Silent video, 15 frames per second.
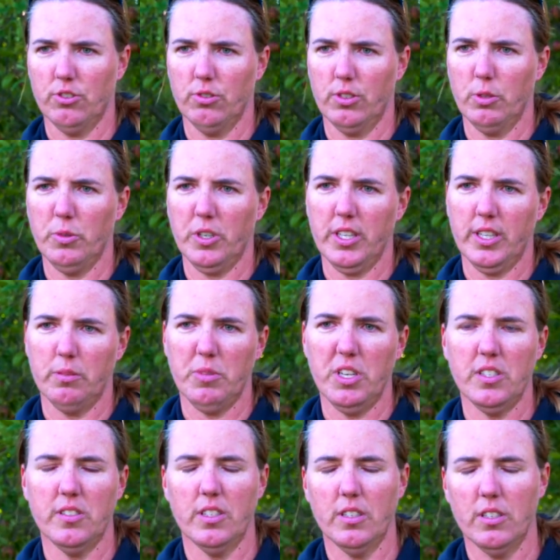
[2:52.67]
So anybody that
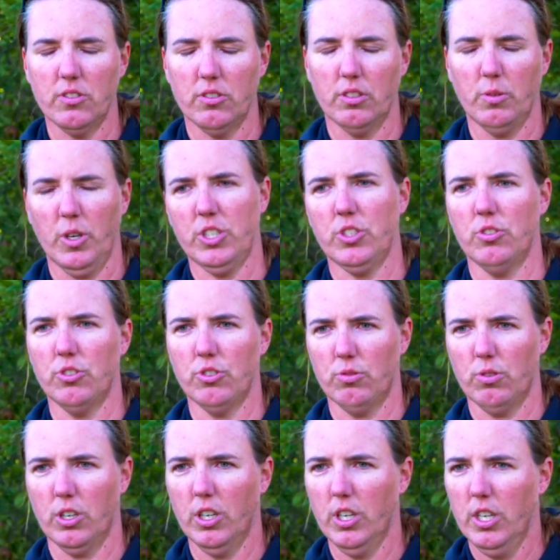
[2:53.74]
may see this on the Western
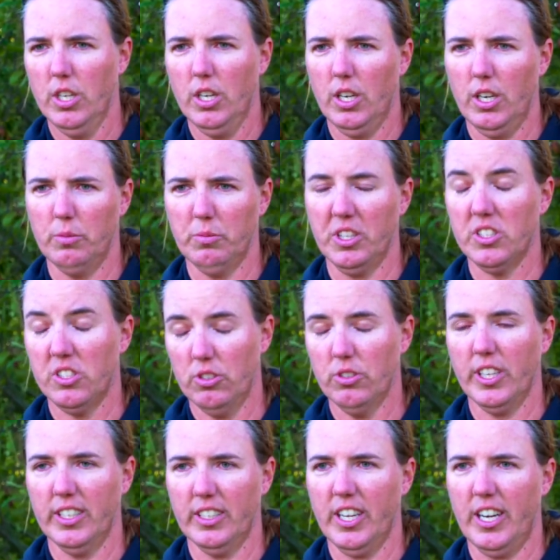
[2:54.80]
Shore um, can still
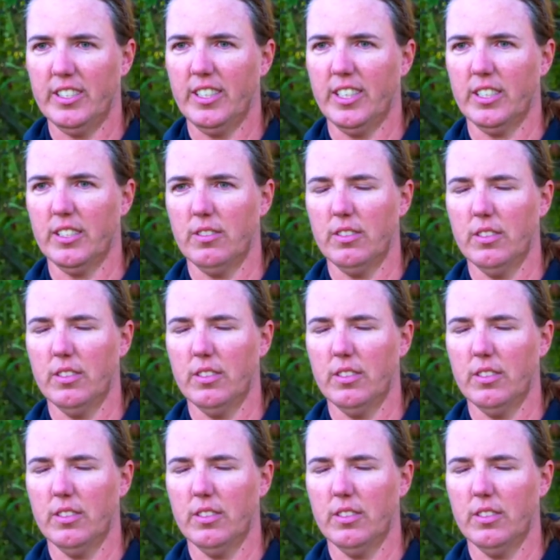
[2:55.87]
get in contact